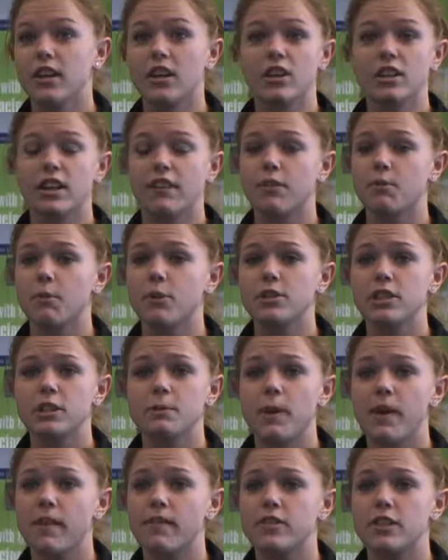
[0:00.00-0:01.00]
You could have the most
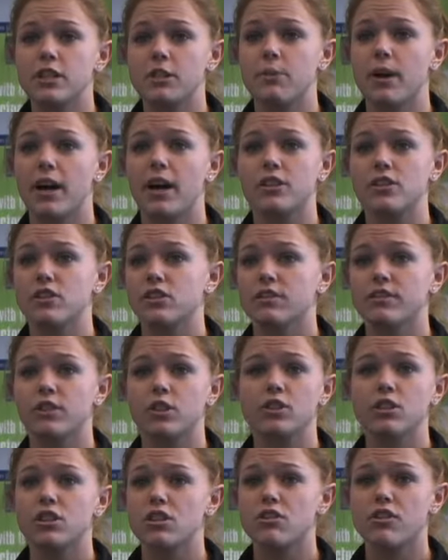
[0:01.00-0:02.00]
experience in the world, you could have
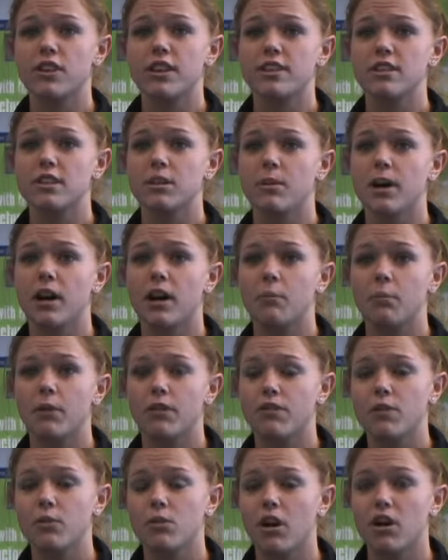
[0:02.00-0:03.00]
all the degrees in the world, but
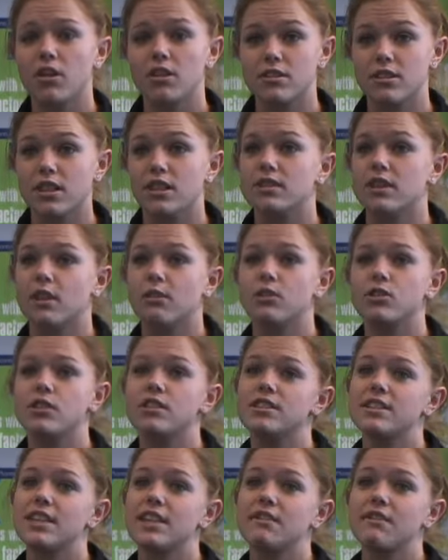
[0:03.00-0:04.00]
if you can't stand out on
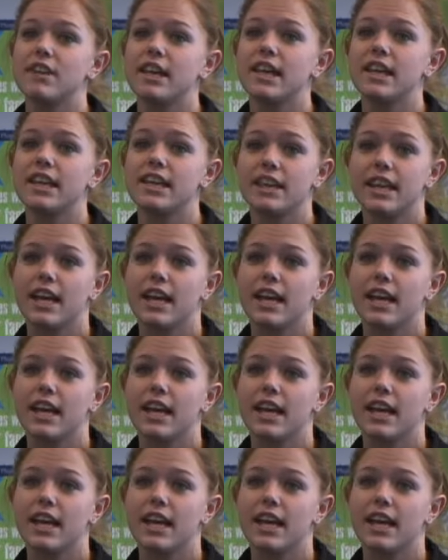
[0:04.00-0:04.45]
your CV,